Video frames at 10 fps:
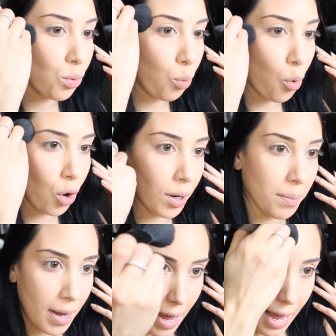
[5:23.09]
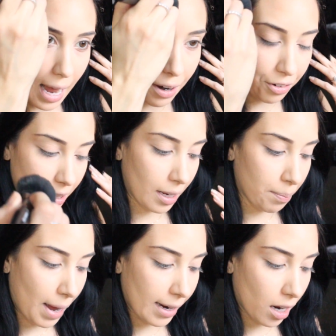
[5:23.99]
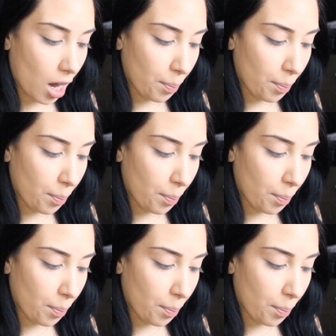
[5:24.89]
to warm everything back